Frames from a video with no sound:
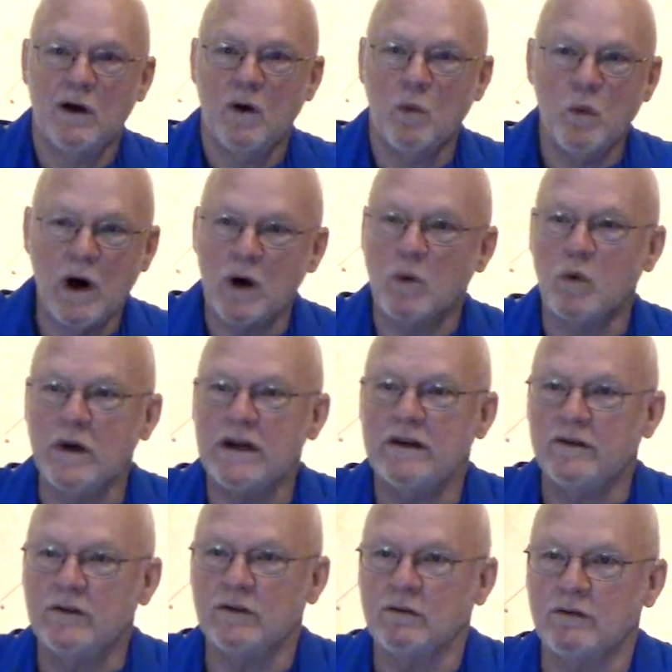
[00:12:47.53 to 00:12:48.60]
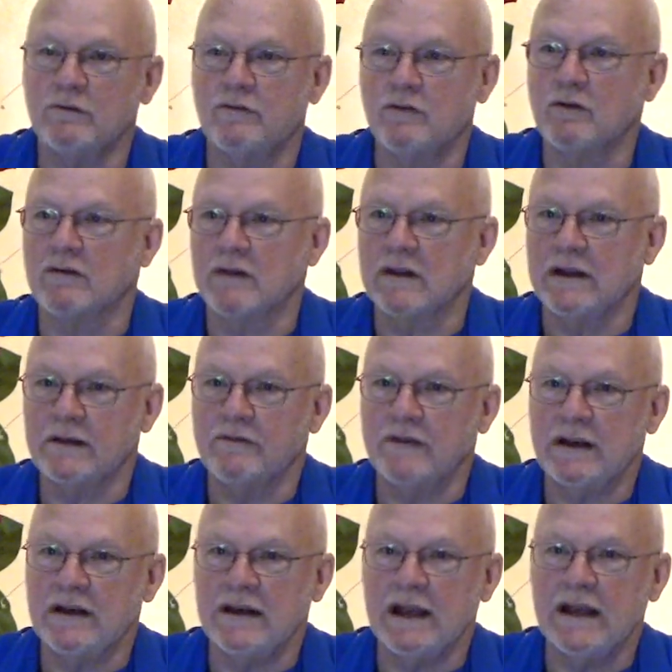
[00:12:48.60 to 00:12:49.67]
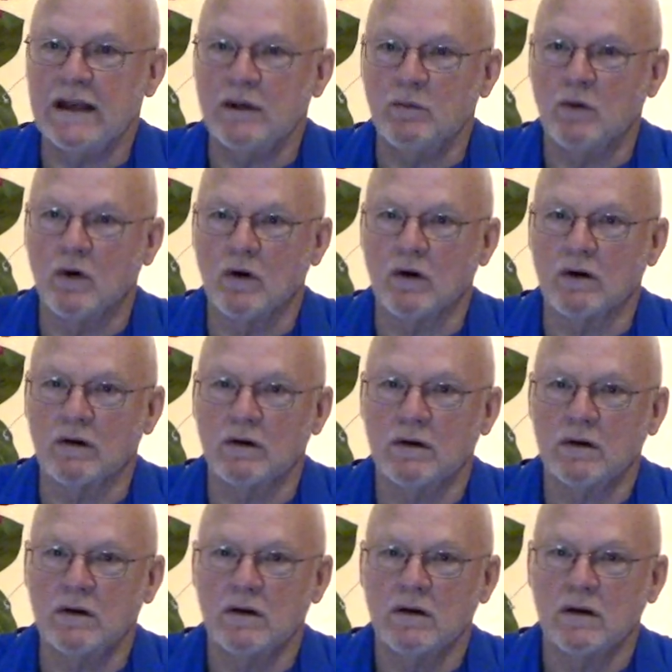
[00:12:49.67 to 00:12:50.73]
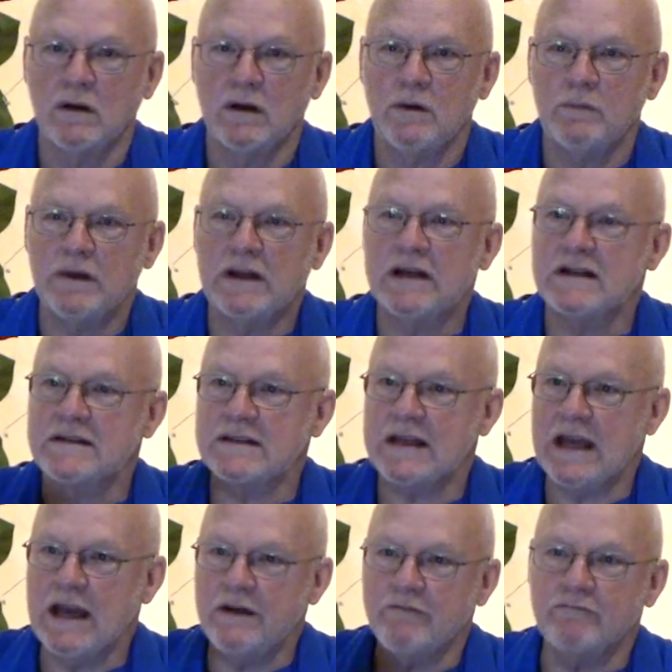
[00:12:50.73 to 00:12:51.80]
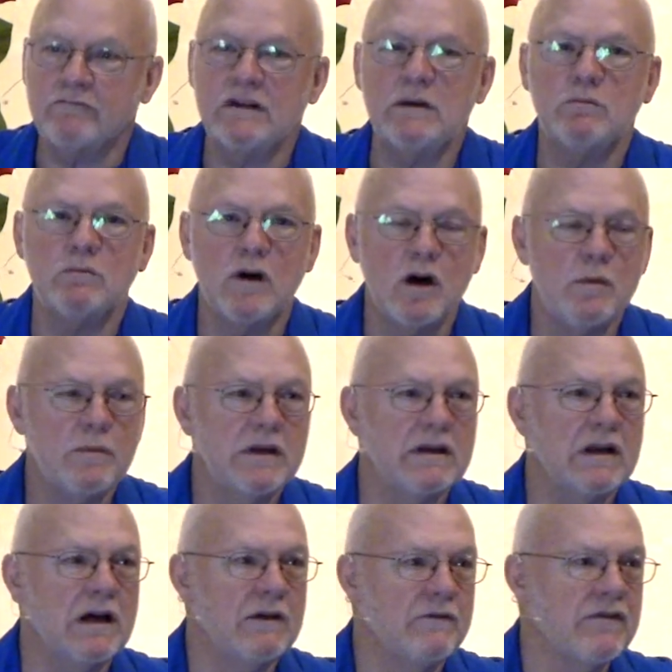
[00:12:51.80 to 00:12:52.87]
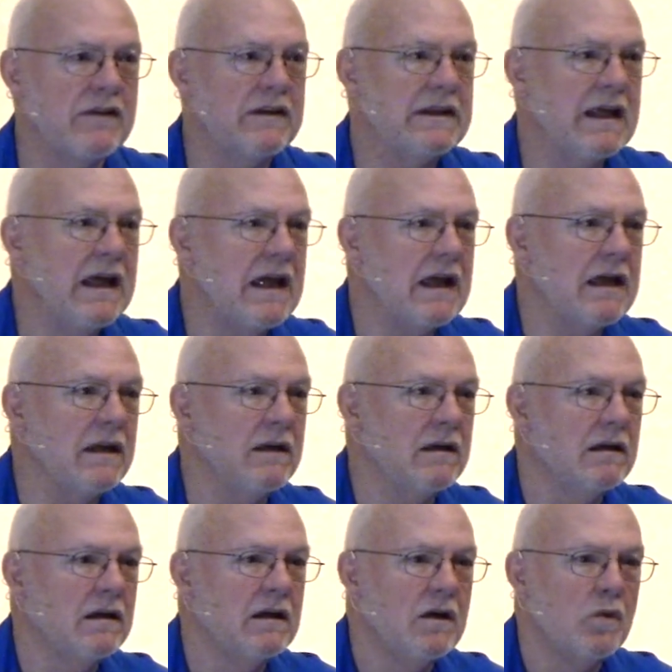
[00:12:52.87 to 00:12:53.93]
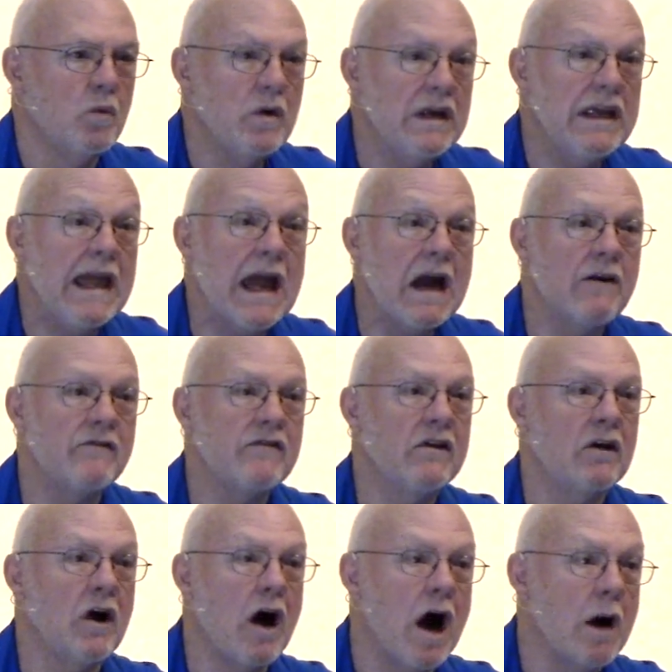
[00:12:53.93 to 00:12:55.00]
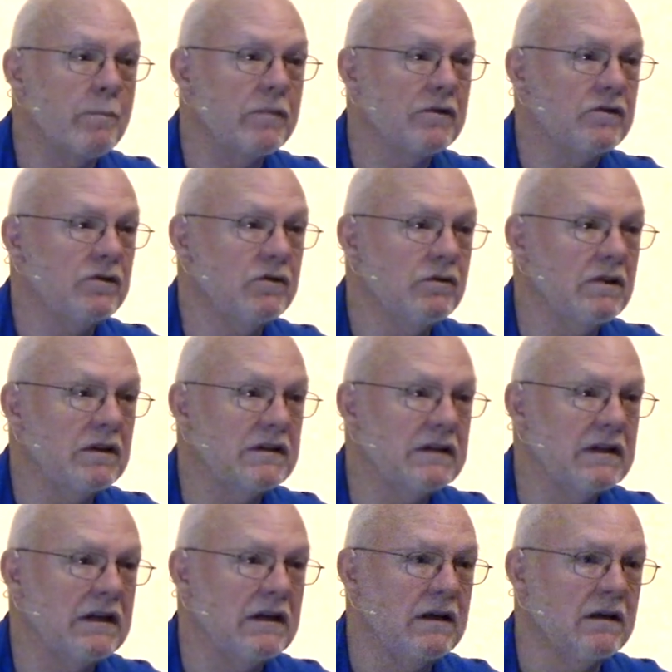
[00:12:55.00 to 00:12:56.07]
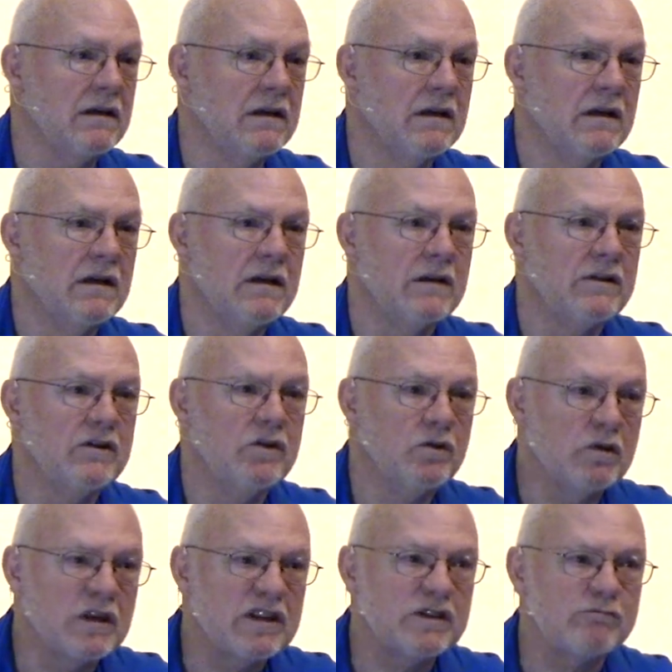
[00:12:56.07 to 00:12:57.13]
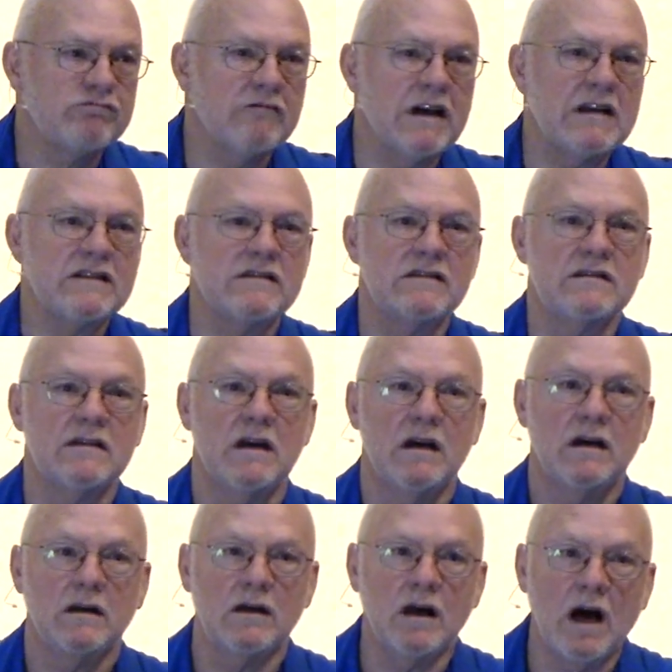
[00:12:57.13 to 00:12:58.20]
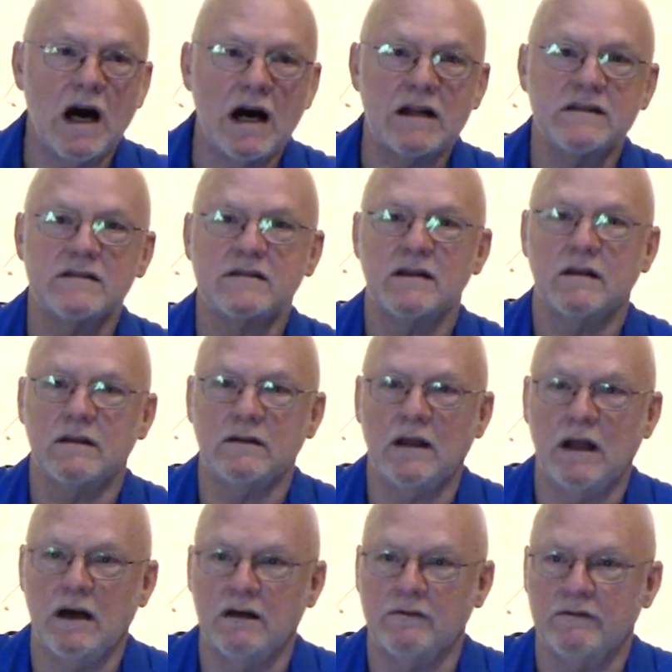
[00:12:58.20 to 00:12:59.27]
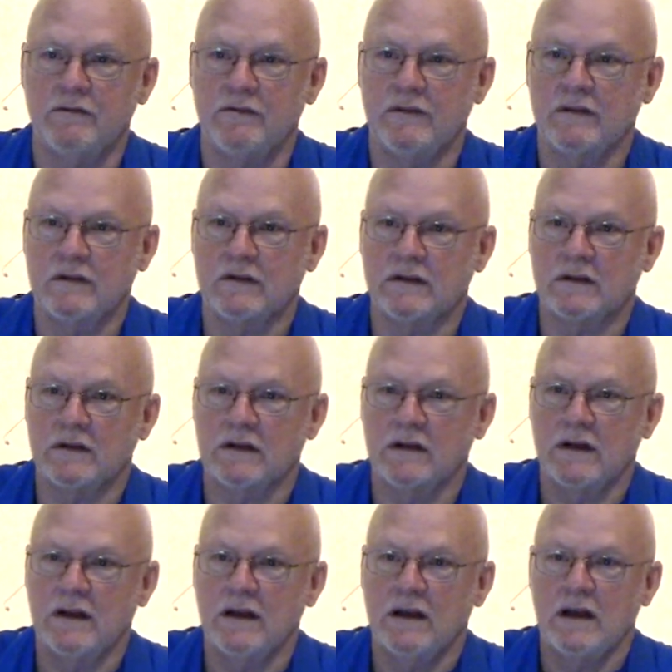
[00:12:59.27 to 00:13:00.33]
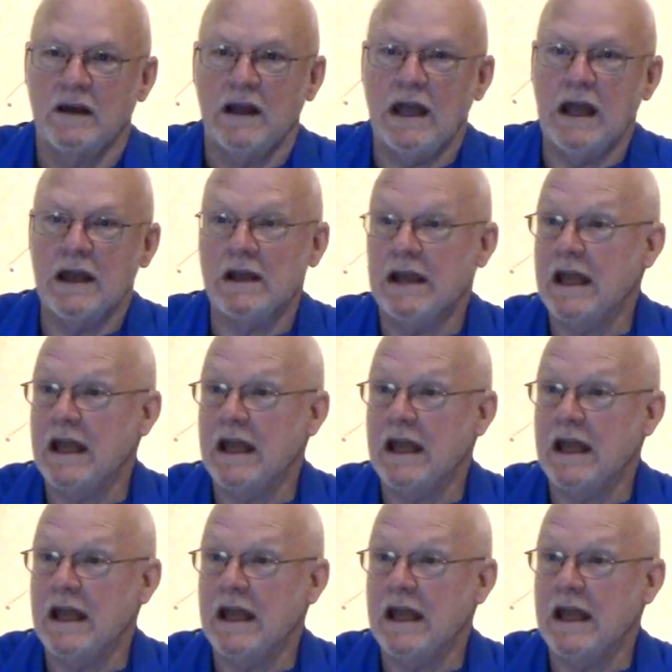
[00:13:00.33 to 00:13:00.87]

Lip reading: what we do for a living anymore. Because every moment of the day, we have the opportunity to express God's love. And